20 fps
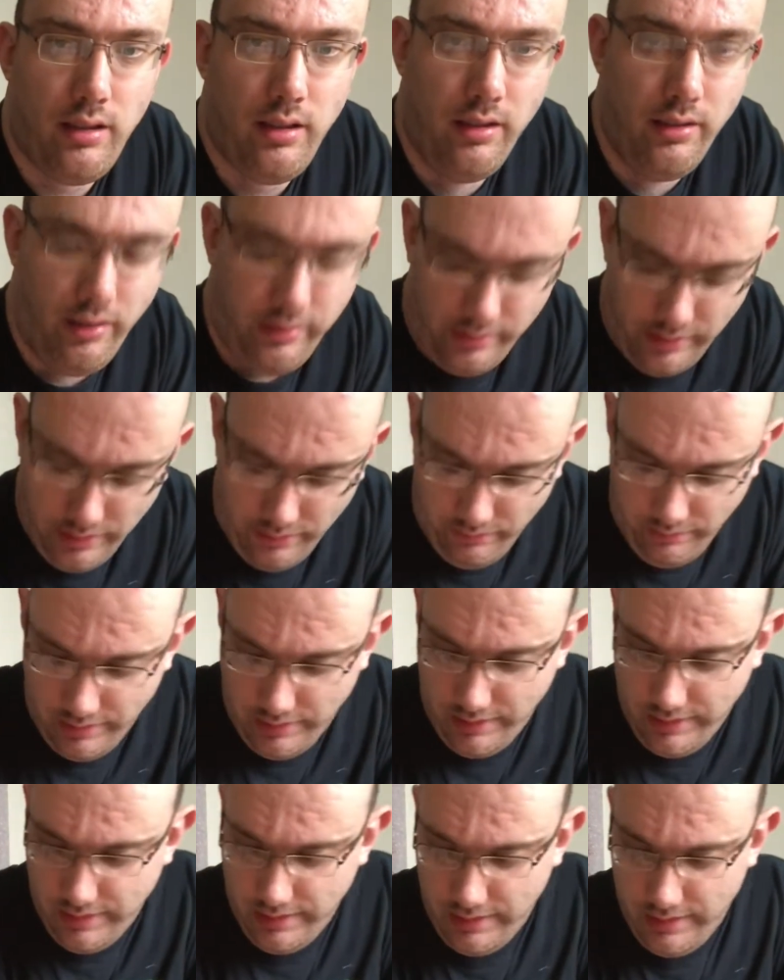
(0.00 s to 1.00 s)
I didn't really
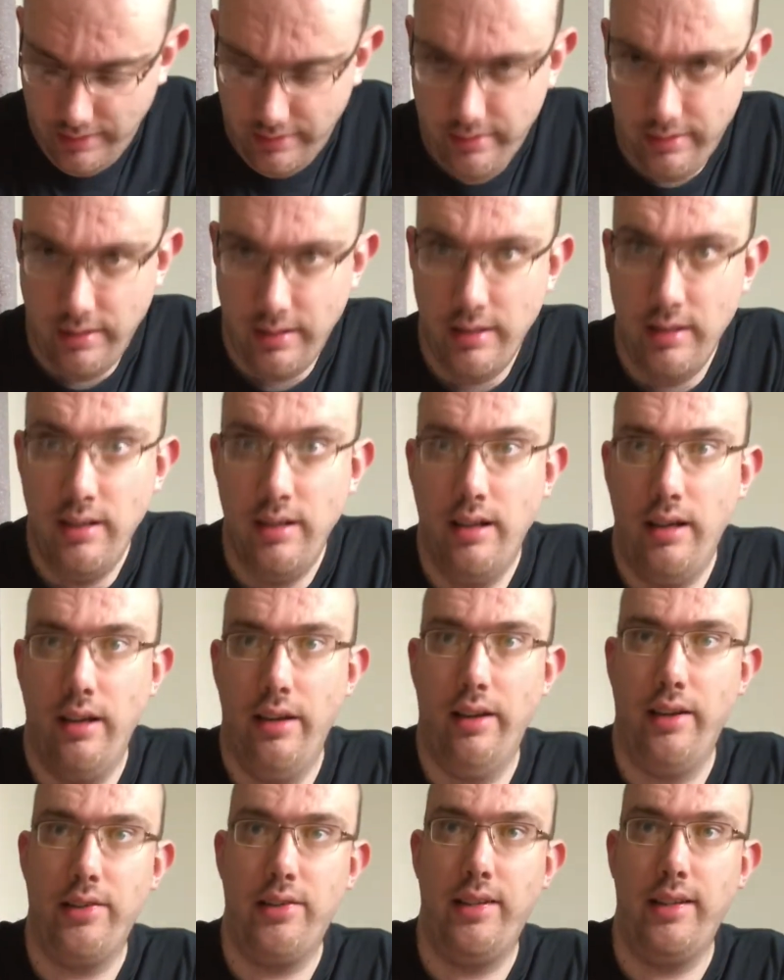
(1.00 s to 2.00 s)
need.
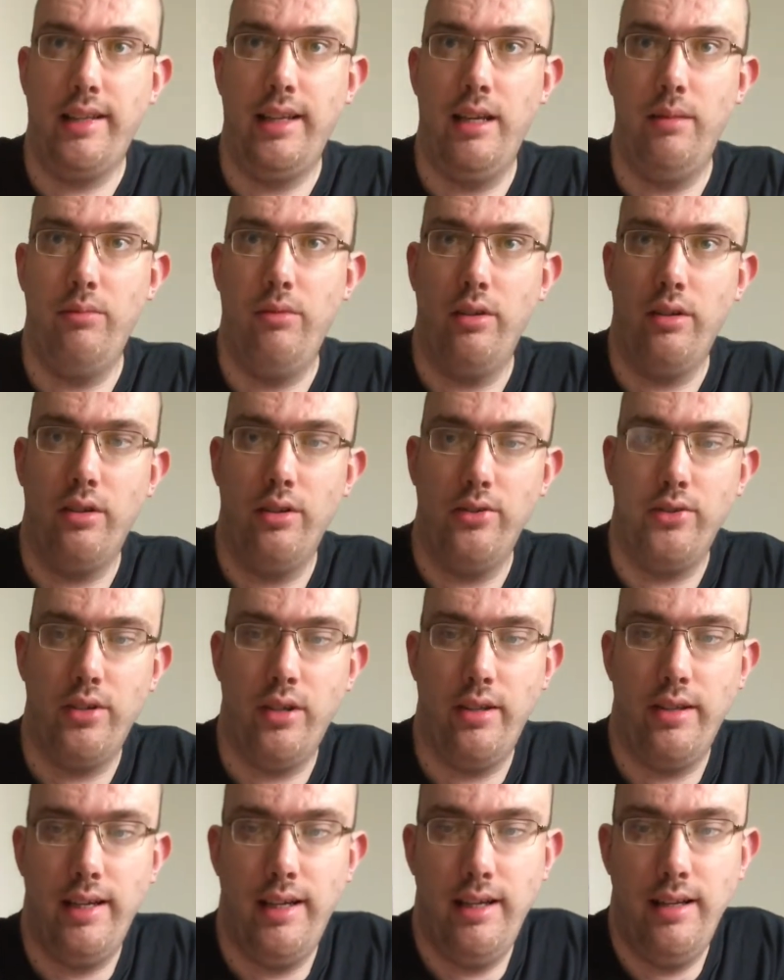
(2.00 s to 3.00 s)
That's the Game Boy
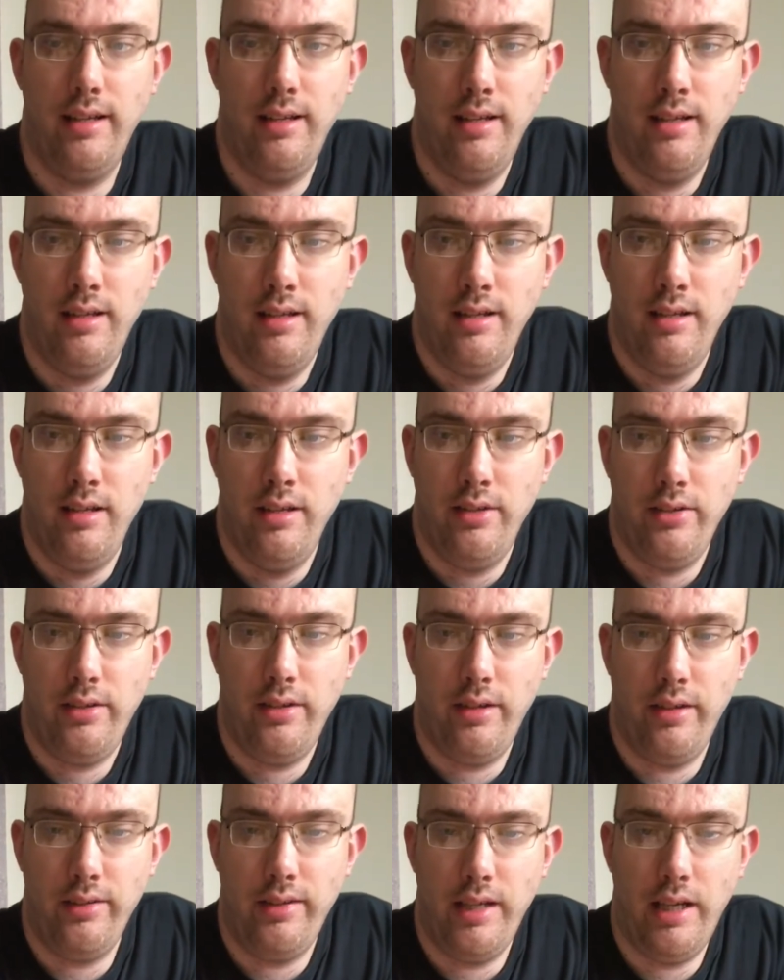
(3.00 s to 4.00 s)
console there.
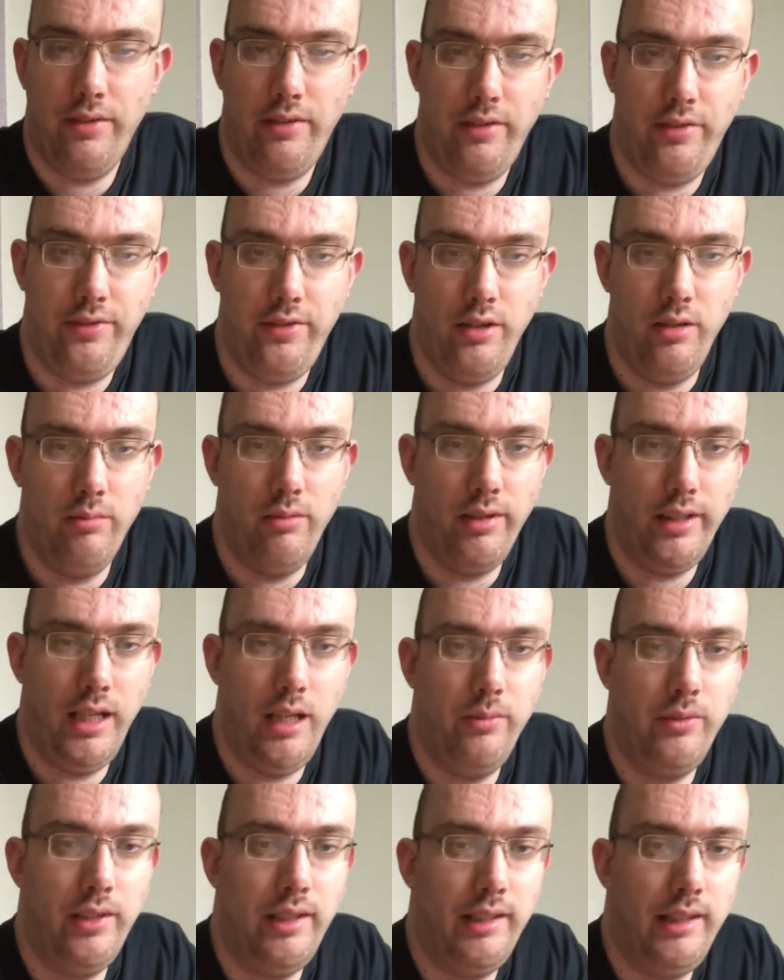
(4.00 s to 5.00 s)
So I did have a few more
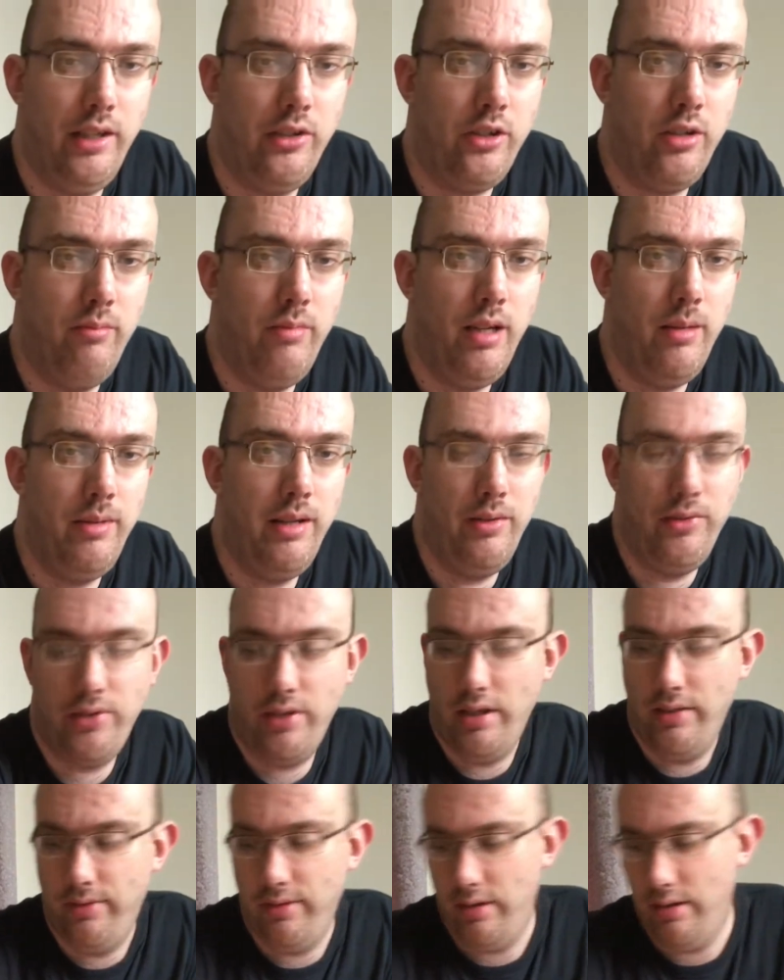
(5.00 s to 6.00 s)
games in the collection. Maybe there was
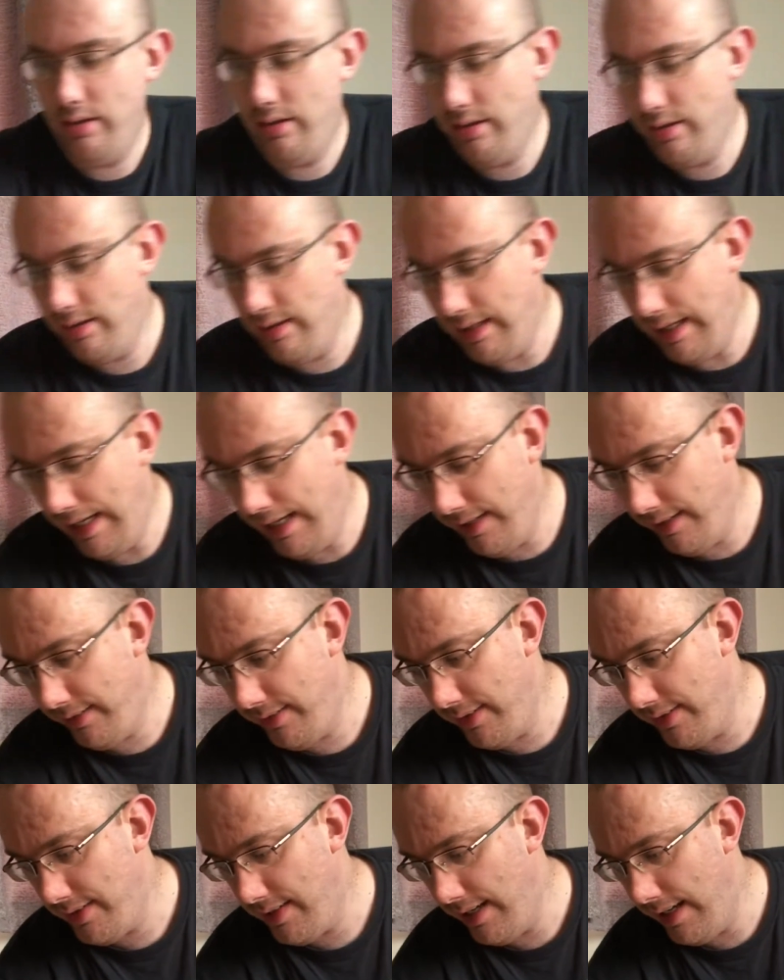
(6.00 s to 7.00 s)
another 8
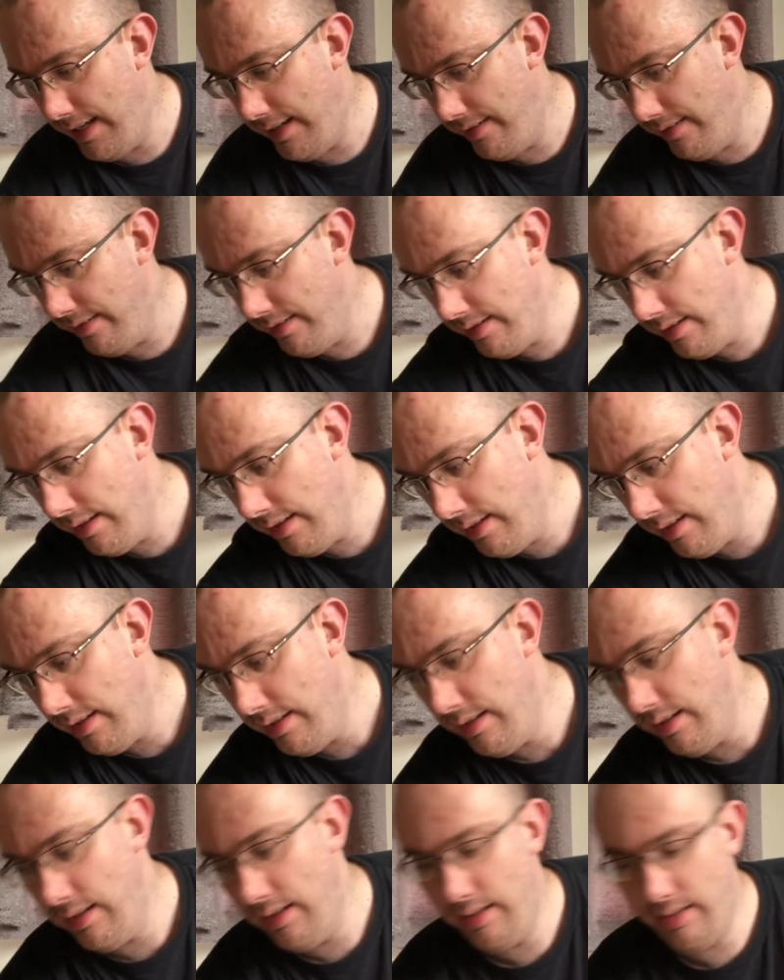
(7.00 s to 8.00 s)
to 10
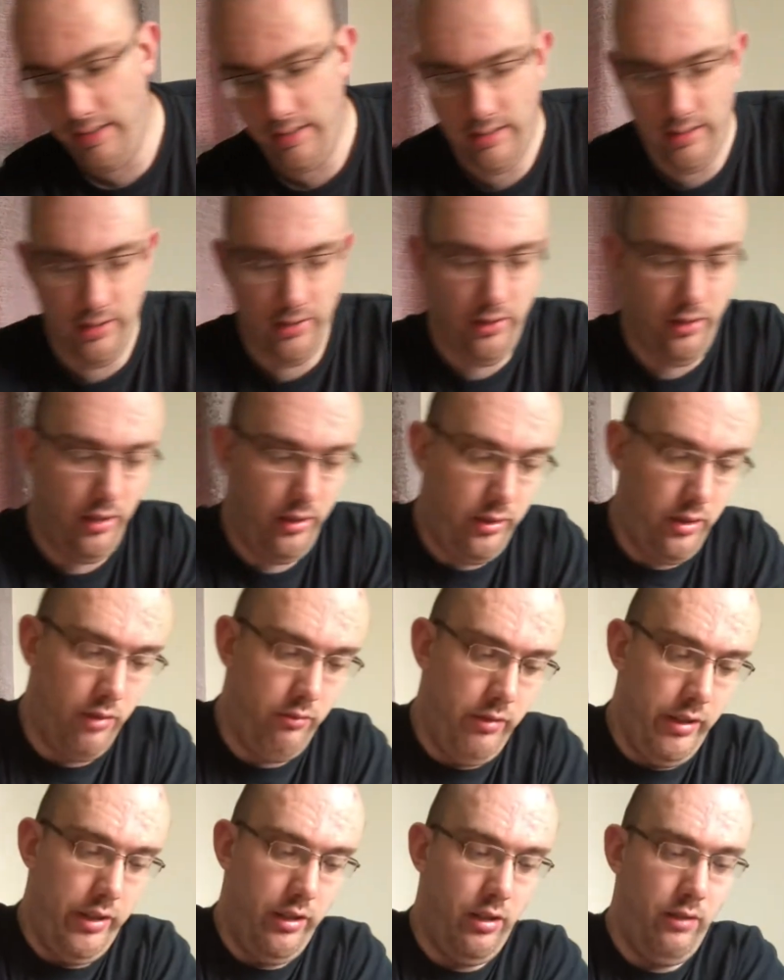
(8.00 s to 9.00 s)
I got
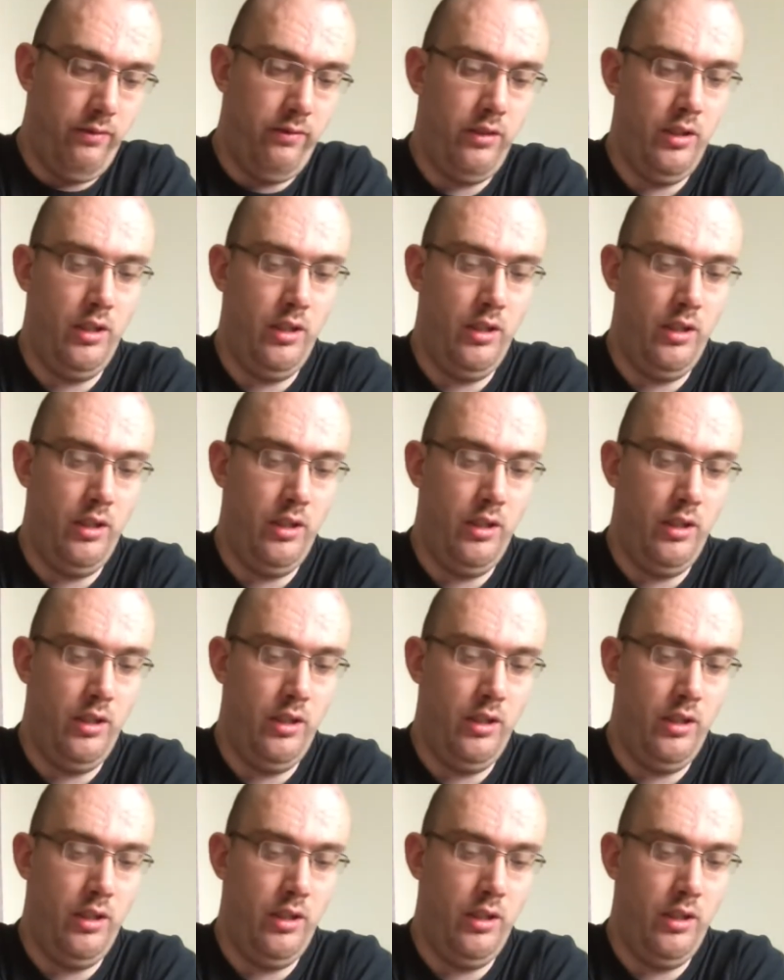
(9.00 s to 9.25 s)
rid of.